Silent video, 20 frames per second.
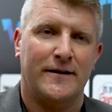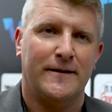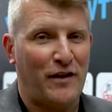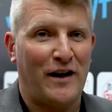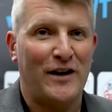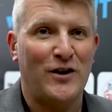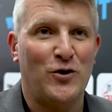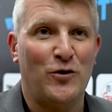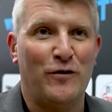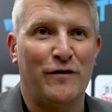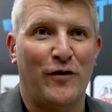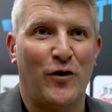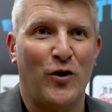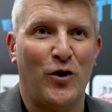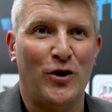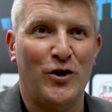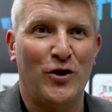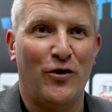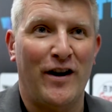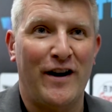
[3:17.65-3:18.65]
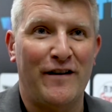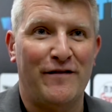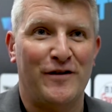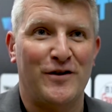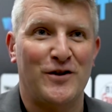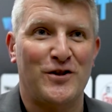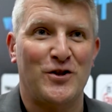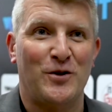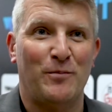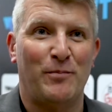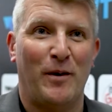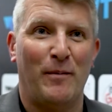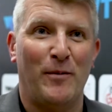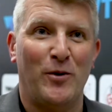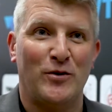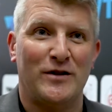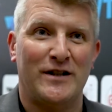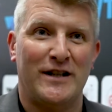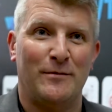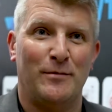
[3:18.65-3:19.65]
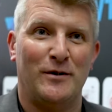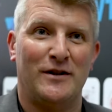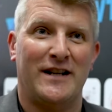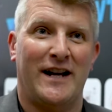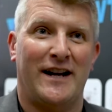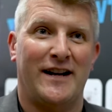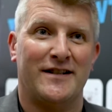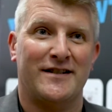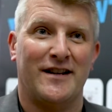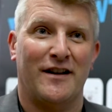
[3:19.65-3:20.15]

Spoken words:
Thank you for all your efforts to promote table tennis.